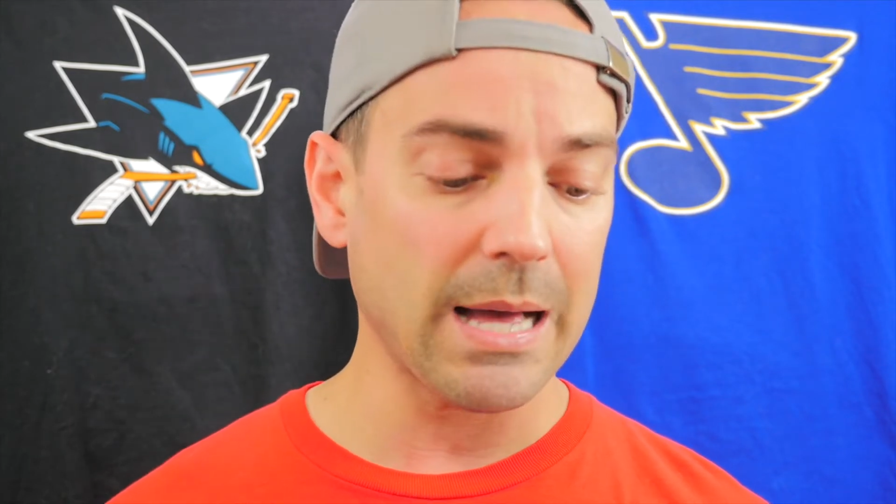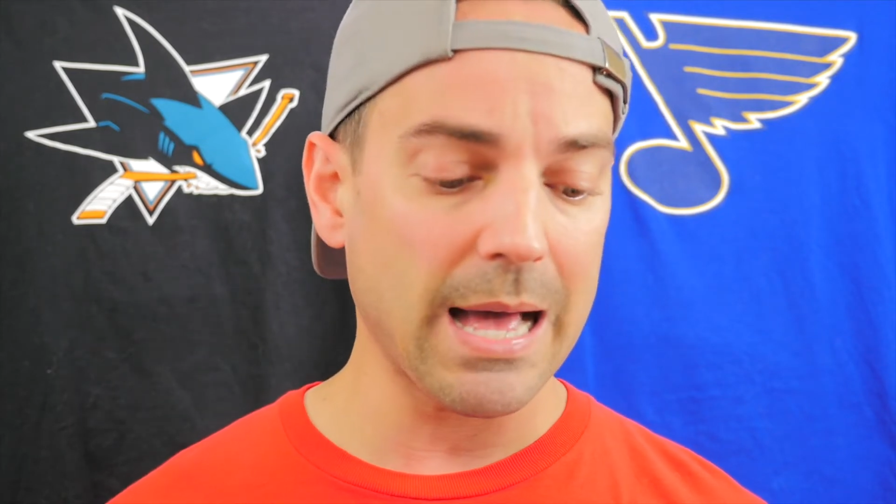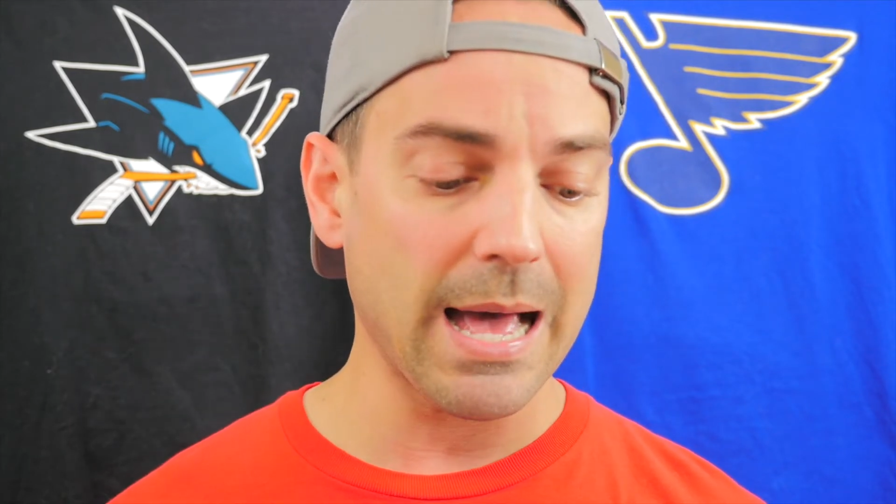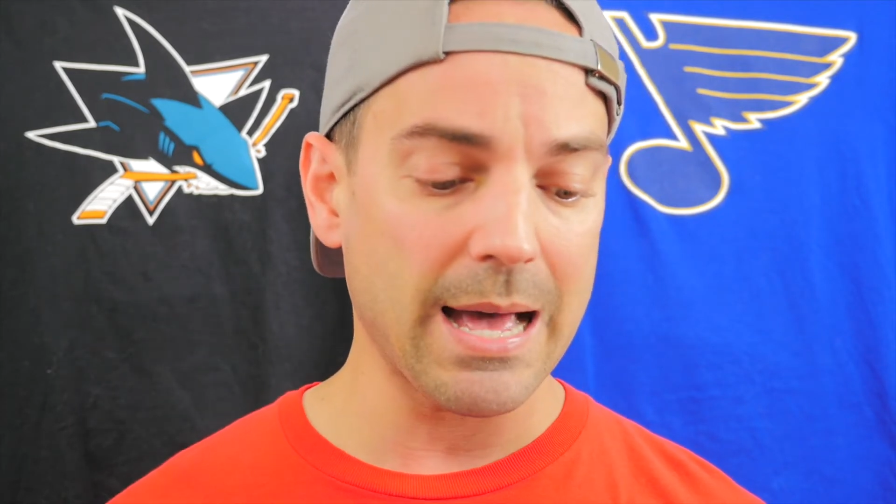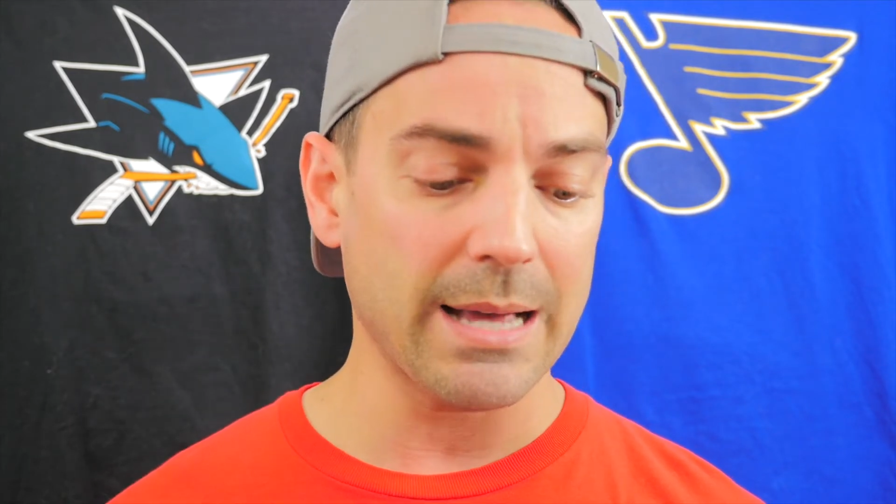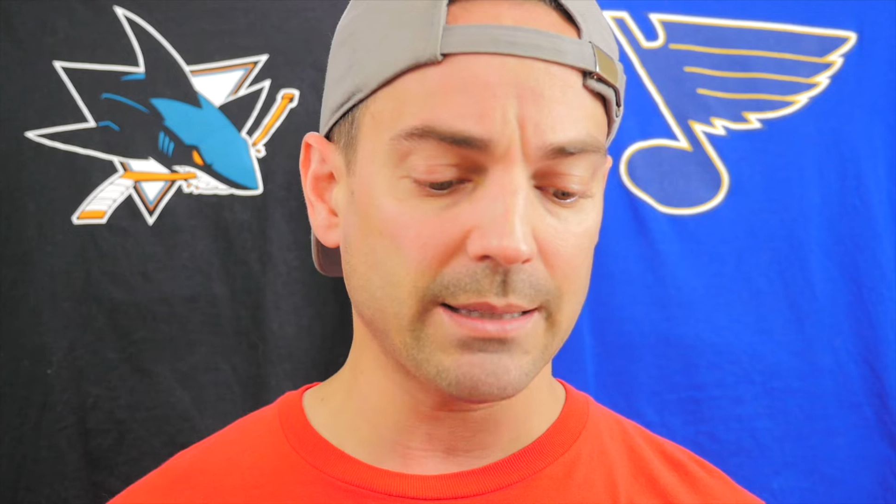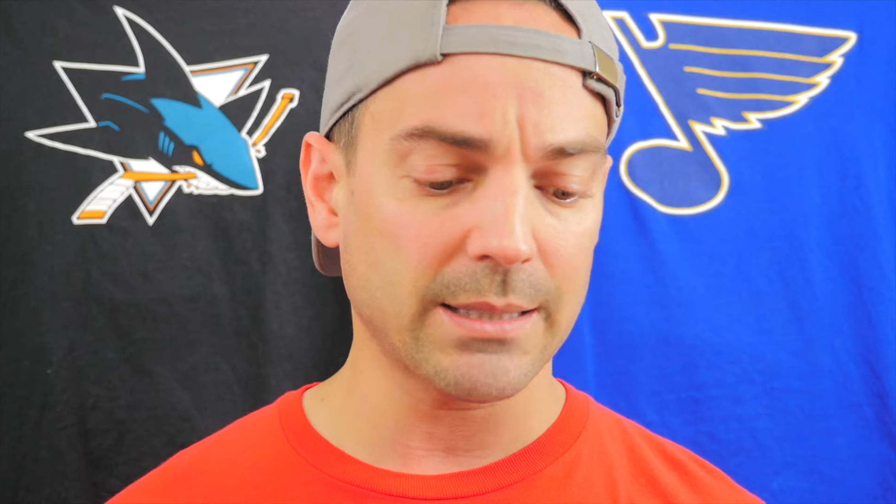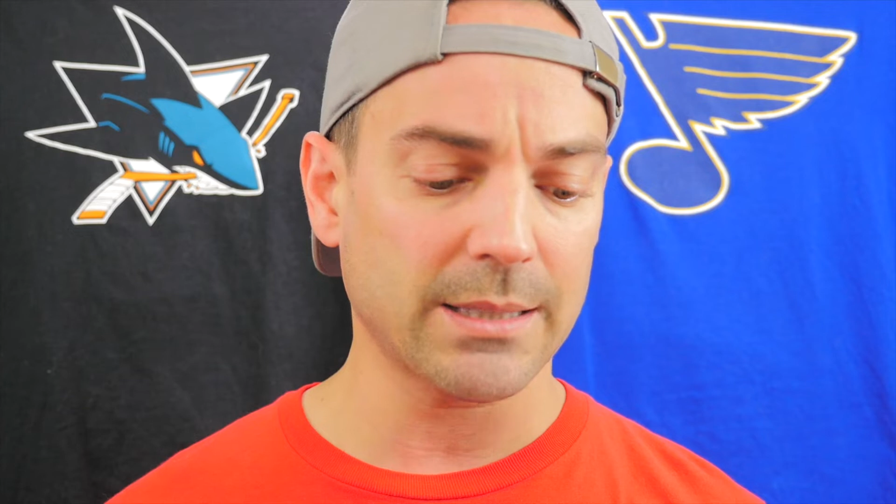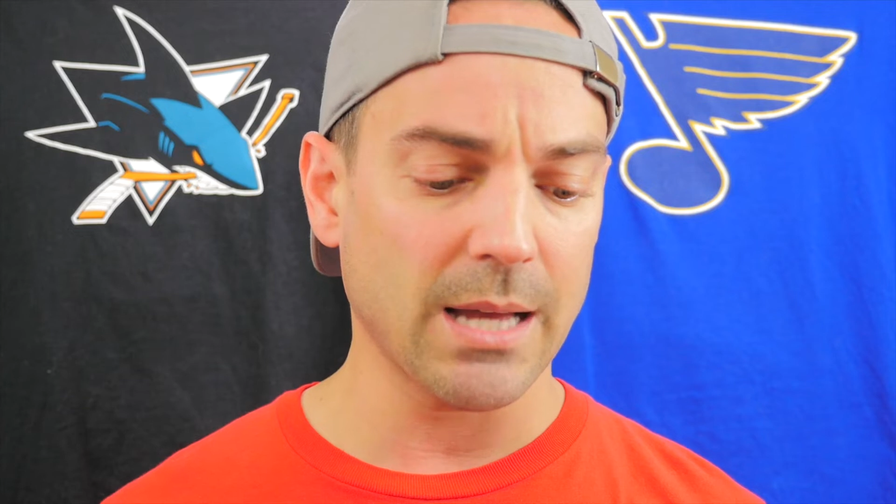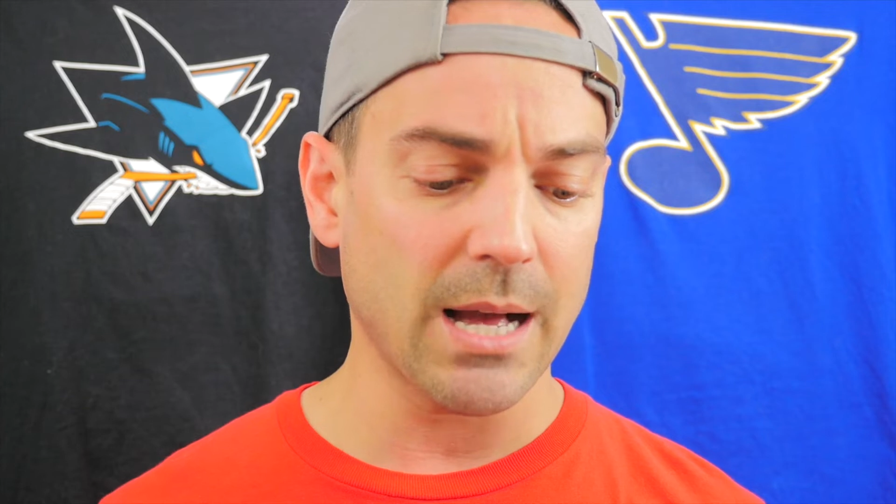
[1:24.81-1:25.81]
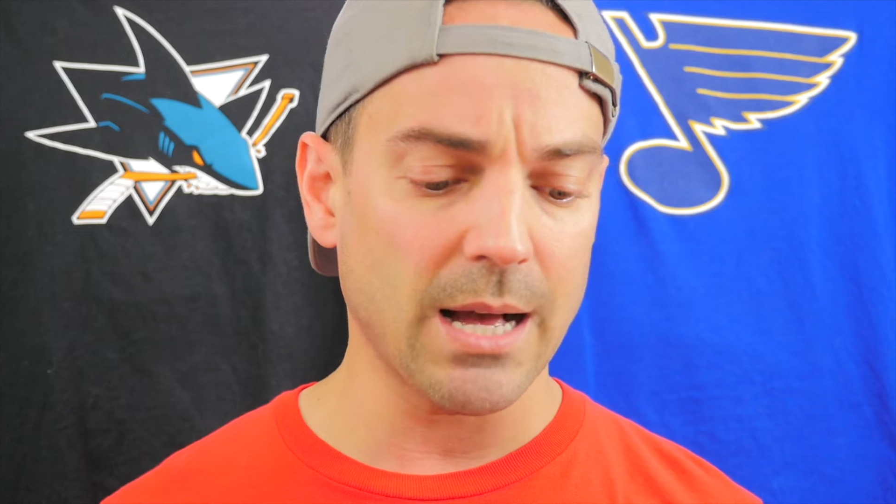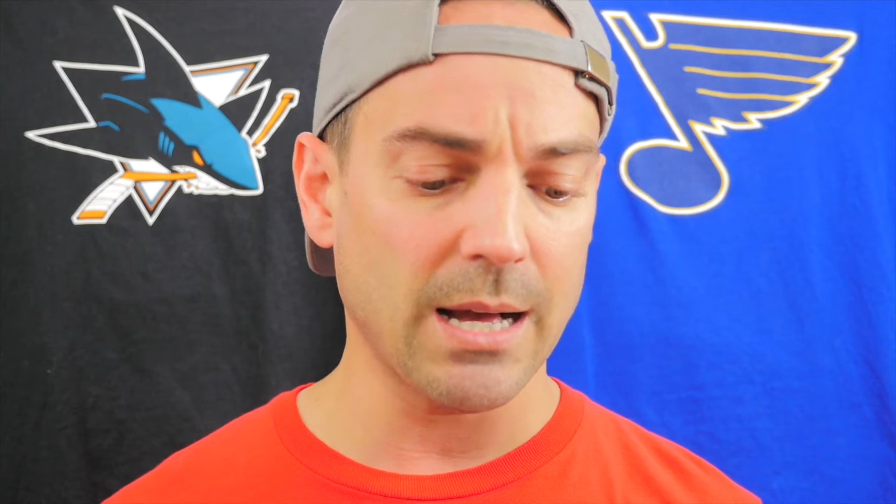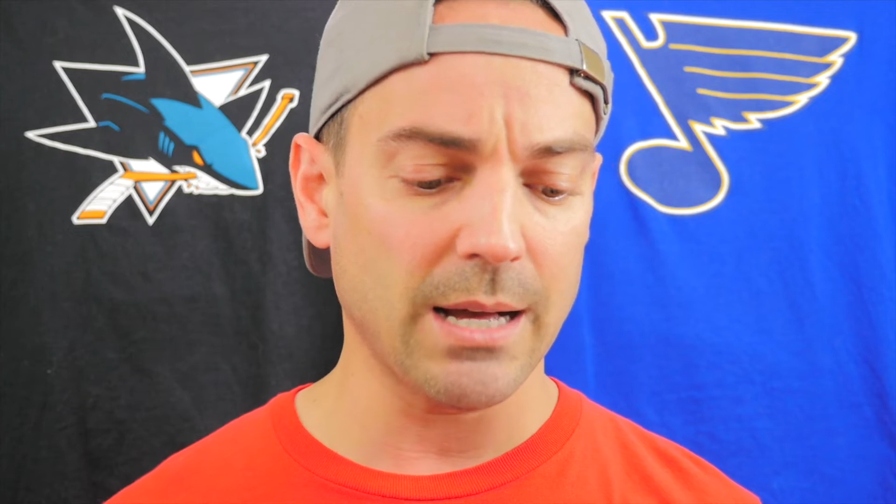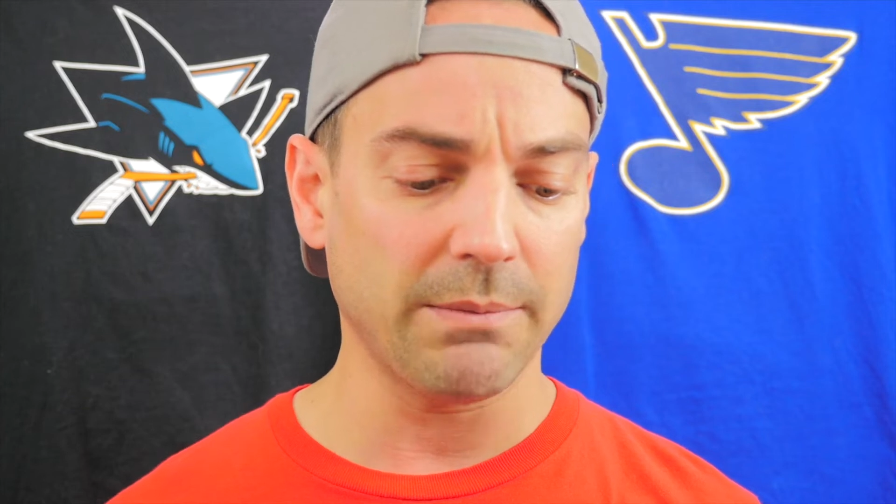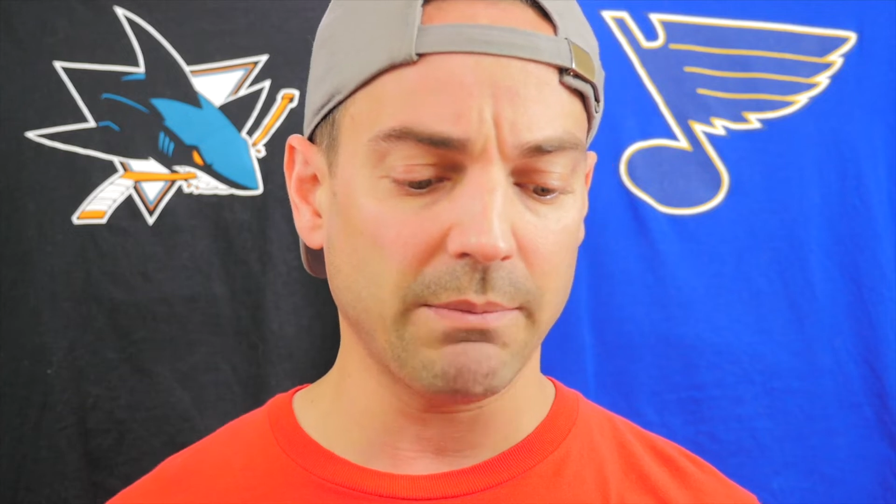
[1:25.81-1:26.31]
has
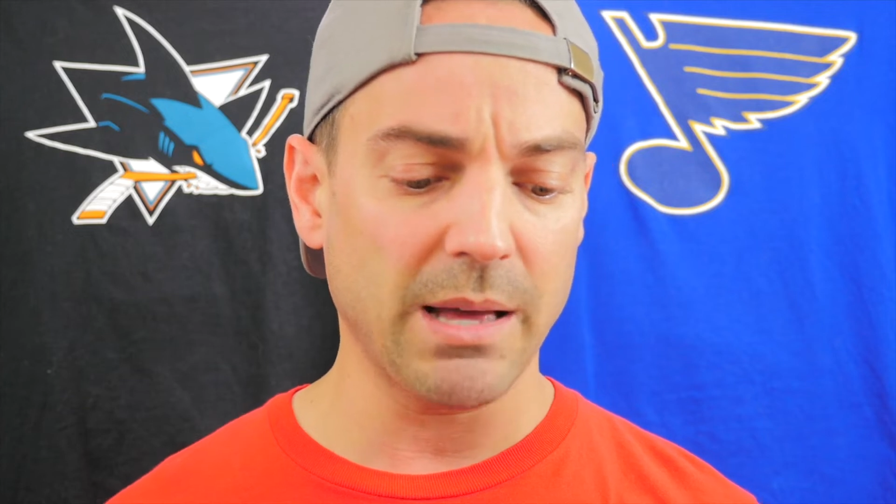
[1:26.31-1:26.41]
uh,